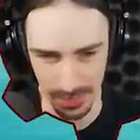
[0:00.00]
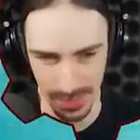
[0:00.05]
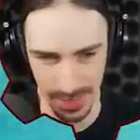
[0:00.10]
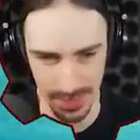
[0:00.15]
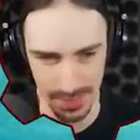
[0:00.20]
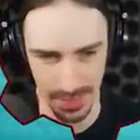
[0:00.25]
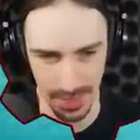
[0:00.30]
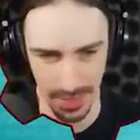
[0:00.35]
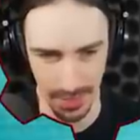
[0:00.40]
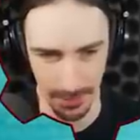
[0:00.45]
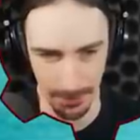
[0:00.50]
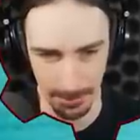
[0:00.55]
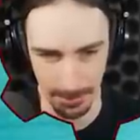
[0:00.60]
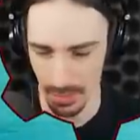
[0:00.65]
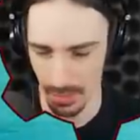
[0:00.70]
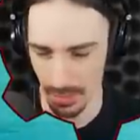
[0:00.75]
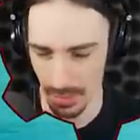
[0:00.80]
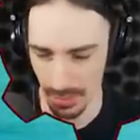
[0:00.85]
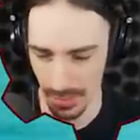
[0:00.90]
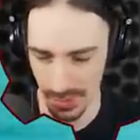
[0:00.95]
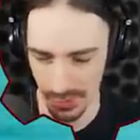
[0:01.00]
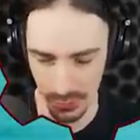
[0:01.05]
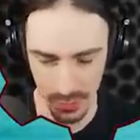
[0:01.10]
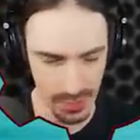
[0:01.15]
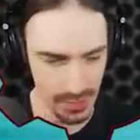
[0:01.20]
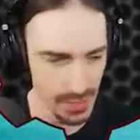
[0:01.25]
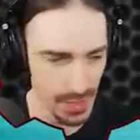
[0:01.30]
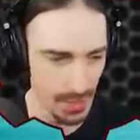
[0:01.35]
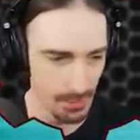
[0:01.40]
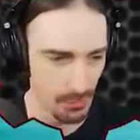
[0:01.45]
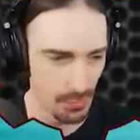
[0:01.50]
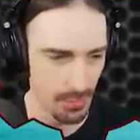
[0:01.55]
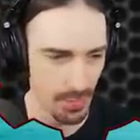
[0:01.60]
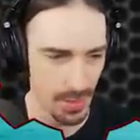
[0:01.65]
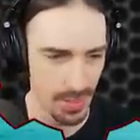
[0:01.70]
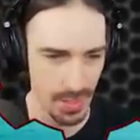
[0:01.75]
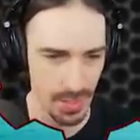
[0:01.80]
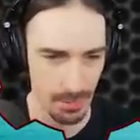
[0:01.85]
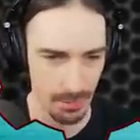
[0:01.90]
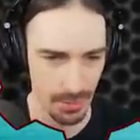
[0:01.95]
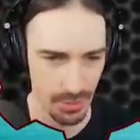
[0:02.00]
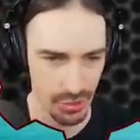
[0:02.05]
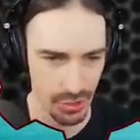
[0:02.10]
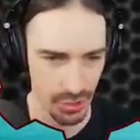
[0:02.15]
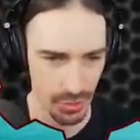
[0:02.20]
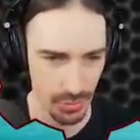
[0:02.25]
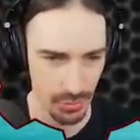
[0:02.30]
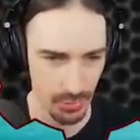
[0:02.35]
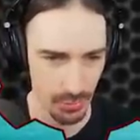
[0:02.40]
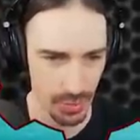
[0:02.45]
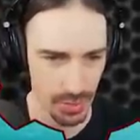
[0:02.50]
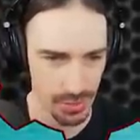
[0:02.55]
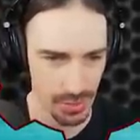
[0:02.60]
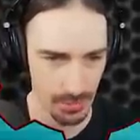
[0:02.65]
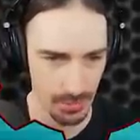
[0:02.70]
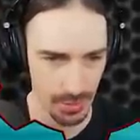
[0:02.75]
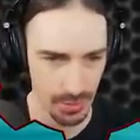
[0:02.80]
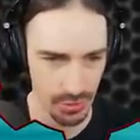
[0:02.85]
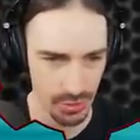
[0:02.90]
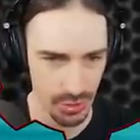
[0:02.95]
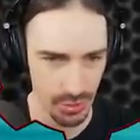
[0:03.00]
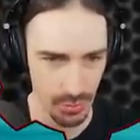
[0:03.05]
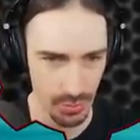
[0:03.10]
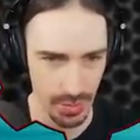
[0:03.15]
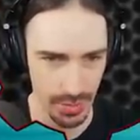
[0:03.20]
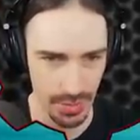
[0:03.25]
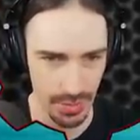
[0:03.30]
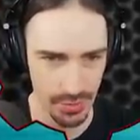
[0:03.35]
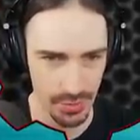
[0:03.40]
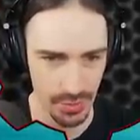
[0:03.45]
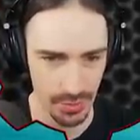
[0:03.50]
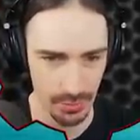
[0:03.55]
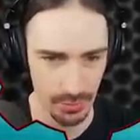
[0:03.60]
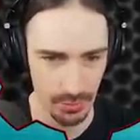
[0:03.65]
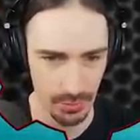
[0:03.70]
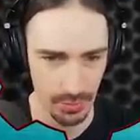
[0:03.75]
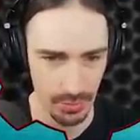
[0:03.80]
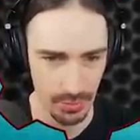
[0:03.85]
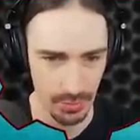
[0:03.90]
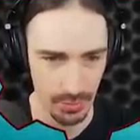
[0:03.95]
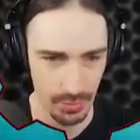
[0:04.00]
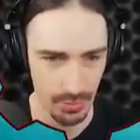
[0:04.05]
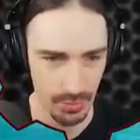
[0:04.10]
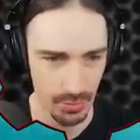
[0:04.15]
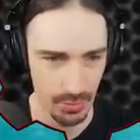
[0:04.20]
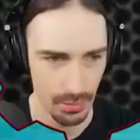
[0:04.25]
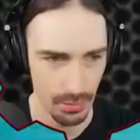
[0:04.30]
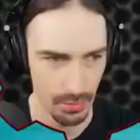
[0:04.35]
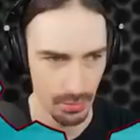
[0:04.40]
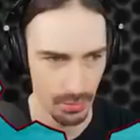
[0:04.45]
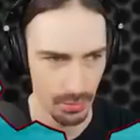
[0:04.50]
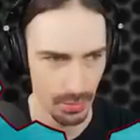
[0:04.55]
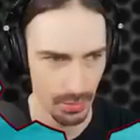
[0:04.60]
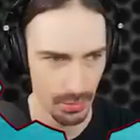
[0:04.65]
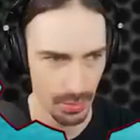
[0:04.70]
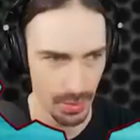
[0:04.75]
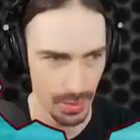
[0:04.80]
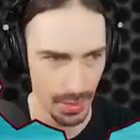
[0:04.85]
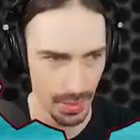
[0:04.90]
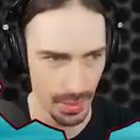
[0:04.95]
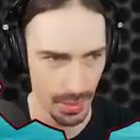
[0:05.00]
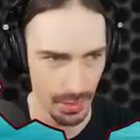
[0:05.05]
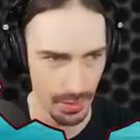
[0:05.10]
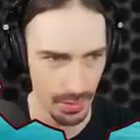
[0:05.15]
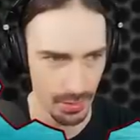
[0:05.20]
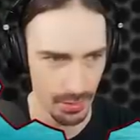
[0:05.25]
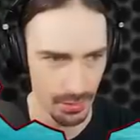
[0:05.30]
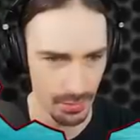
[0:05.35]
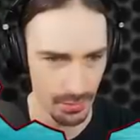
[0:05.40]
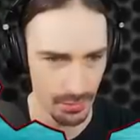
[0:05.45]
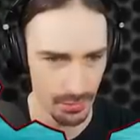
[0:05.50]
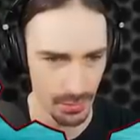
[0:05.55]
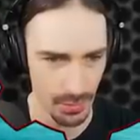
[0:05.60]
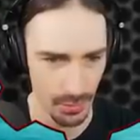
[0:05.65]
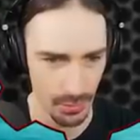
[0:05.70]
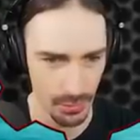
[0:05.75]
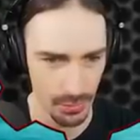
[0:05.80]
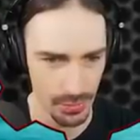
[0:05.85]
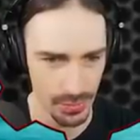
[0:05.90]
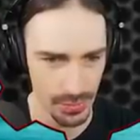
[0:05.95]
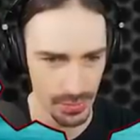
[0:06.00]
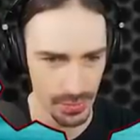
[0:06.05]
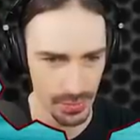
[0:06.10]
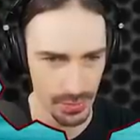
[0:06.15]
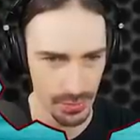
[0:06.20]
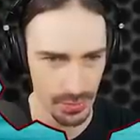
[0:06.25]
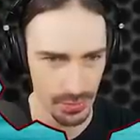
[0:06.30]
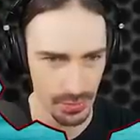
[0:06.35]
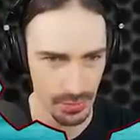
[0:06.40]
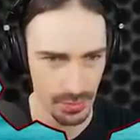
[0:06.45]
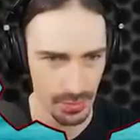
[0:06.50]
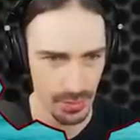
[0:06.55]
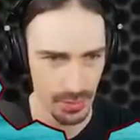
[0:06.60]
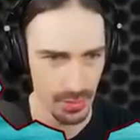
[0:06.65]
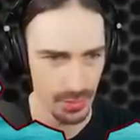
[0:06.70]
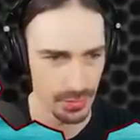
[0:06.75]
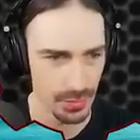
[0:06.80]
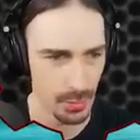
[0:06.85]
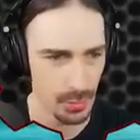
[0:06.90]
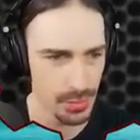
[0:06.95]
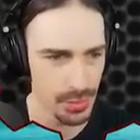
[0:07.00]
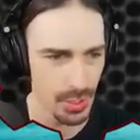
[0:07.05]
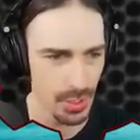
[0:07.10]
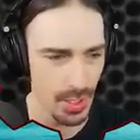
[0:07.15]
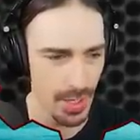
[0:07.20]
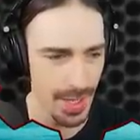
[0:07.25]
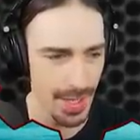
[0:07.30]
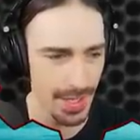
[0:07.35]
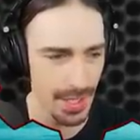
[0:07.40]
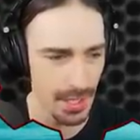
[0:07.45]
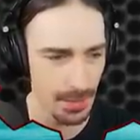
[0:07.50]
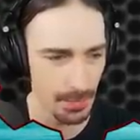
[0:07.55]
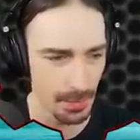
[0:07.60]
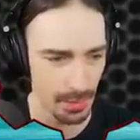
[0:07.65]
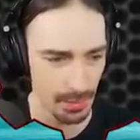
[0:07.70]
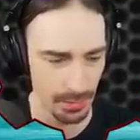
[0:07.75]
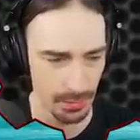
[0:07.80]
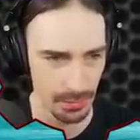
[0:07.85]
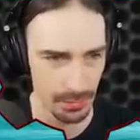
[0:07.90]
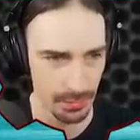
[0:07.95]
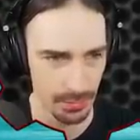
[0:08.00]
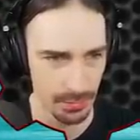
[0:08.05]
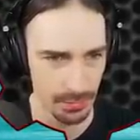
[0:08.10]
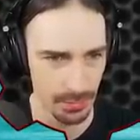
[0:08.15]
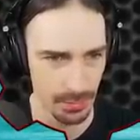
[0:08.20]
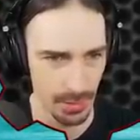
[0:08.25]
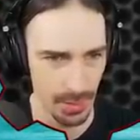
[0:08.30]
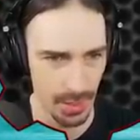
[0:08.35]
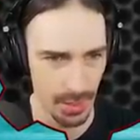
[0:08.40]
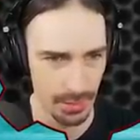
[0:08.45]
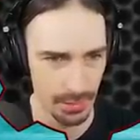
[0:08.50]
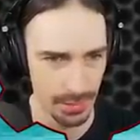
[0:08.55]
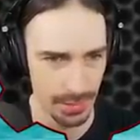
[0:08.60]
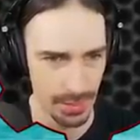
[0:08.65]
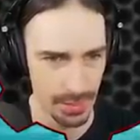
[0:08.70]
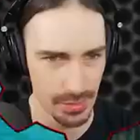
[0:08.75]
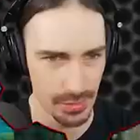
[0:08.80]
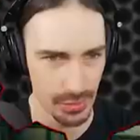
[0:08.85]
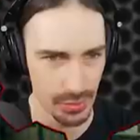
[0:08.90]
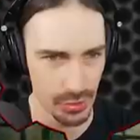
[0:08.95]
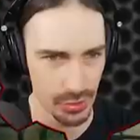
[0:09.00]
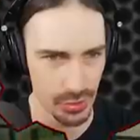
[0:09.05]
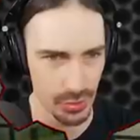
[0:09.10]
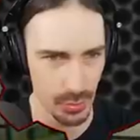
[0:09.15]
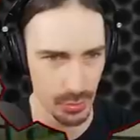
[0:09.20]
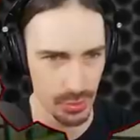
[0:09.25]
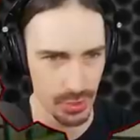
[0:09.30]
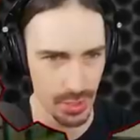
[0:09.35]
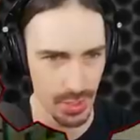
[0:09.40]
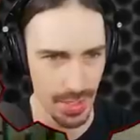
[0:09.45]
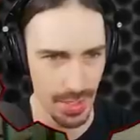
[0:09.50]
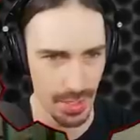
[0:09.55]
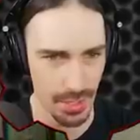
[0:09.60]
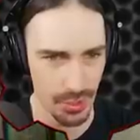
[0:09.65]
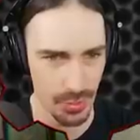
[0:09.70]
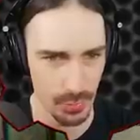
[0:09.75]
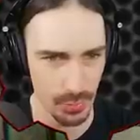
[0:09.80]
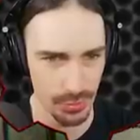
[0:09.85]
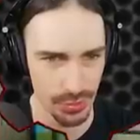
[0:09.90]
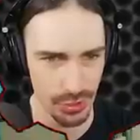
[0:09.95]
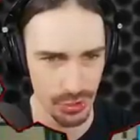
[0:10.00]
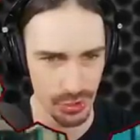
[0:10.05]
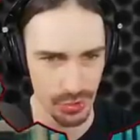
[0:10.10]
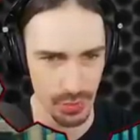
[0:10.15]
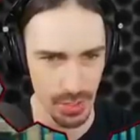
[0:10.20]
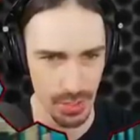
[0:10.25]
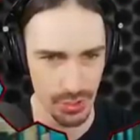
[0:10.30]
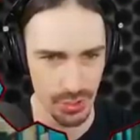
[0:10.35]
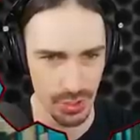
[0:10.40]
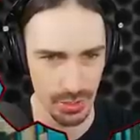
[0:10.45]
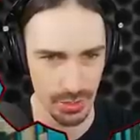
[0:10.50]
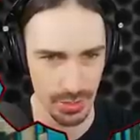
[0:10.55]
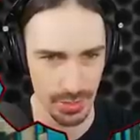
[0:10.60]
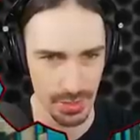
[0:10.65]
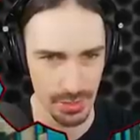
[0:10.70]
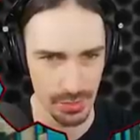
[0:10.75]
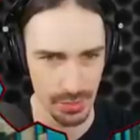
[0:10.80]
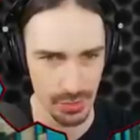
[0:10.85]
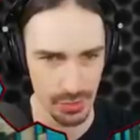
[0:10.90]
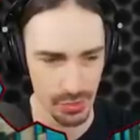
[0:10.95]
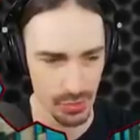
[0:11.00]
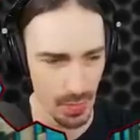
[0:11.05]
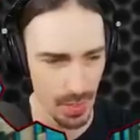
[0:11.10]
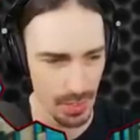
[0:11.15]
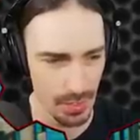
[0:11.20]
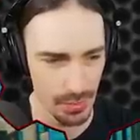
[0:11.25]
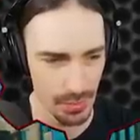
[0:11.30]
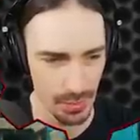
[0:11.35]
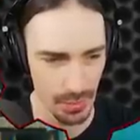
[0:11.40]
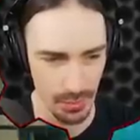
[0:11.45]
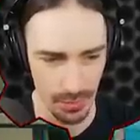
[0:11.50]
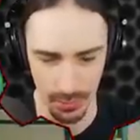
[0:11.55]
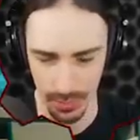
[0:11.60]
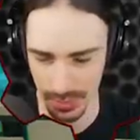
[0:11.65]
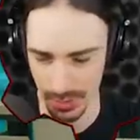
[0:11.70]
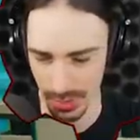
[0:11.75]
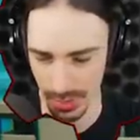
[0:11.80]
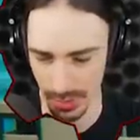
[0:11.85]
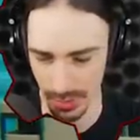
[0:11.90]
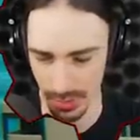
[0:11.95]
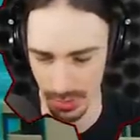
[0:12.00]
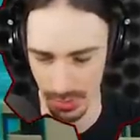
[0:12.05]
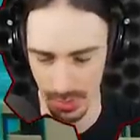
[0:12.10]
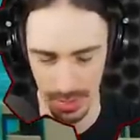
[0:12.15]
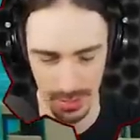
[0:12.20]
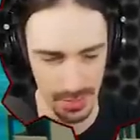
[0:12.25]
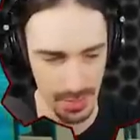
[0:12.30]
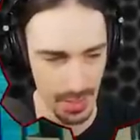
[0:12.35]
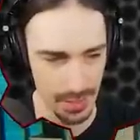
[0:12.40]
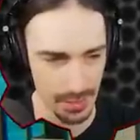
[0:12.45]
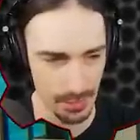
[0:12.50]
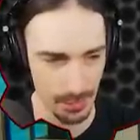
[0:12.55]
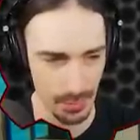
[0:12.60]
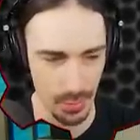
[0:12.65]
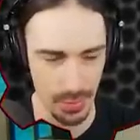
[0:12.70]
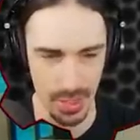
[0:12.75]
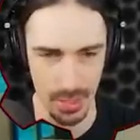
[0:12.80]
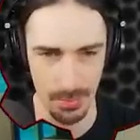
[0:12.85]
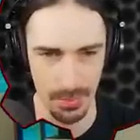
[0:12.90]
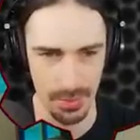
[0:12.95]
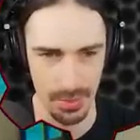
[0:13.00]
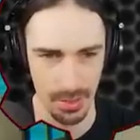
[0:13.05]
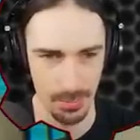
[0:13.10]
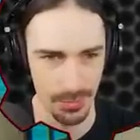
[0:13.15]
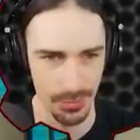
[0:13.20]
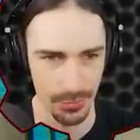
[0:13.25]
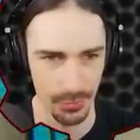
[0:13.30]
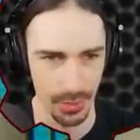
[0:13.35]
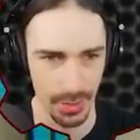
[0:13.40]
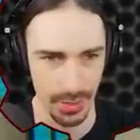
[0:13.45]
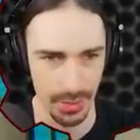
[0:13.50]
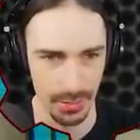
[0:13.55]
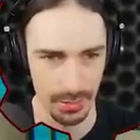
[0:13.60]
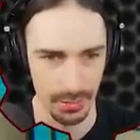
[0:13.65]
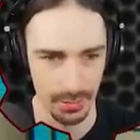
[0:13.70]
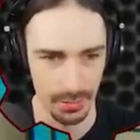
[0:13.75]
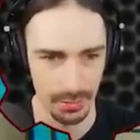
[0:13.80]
leg day. All right, let's reset and move on to number 2. What is number 2 gonna do? Okay, those are aiming lasers. Those aren't actual destruction lasers, so I don't know what's gonna go on next. I'm going number 3.